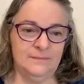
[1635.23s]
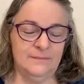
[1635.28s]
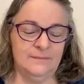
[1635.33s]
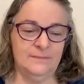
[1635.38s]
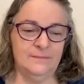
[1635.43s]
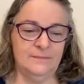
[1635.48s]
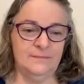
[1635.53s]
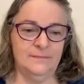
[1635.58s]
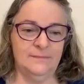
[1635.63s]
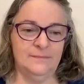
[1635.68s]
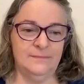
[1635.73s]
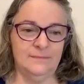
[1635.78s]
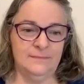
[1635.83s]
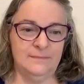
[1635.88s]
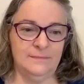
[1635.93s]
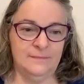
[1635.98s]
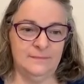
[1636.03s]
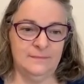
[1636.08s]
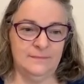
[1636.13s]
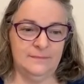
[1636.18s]

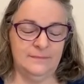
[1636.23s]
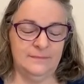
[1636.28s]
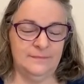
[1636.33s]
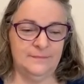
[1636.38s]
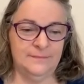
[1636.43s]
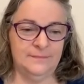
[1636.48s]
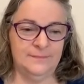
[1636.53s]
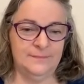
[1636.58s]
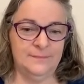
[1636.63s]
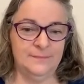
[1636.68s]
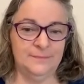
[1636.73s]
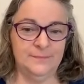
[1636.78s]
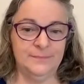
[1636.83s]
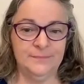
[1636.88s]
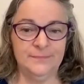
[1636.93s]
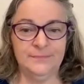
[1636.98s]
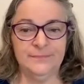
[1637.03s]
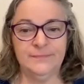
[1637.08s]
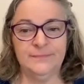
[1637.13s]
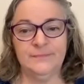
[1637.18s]

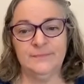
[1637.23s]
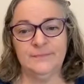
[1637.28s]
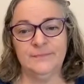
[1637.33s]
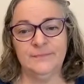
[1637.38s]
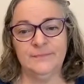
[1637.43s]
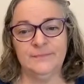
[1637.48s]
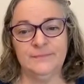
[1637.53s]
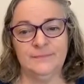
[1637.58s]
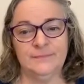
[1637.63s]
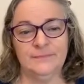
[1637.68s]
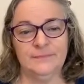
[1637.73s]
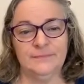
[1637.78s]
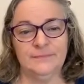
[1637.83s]
[no speech]